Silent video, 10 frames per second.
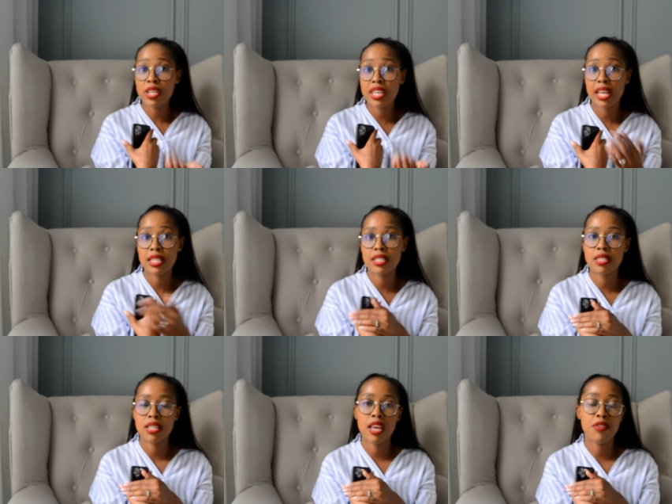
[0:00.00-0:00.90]
like
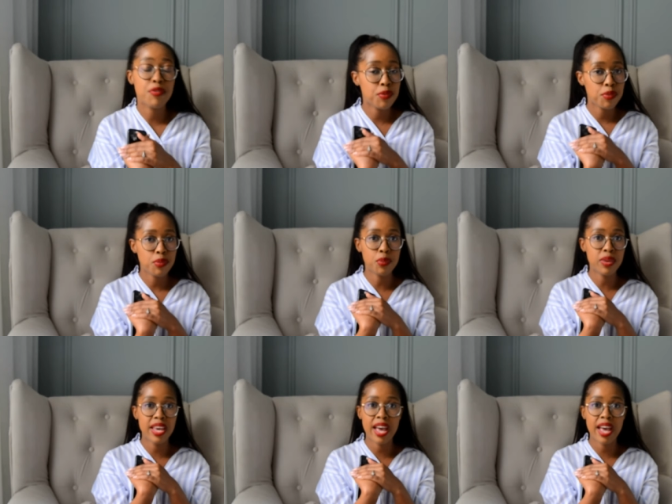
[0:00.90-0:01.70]
weekends, if